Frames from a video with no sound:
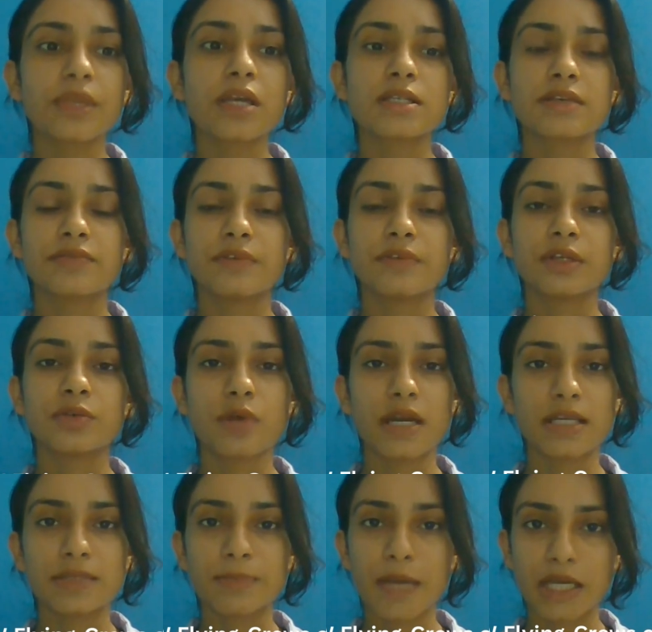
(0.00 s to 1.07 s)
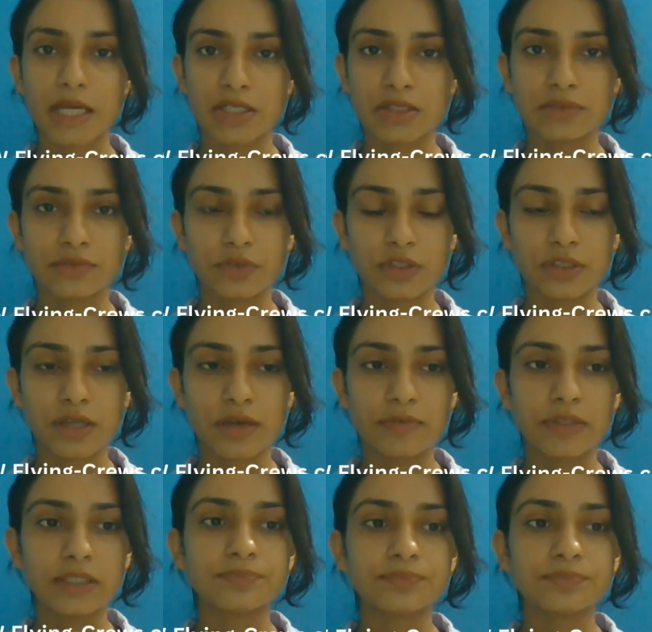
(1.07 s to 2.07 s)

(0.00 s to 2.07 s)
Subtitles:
Someone who has passion for travel.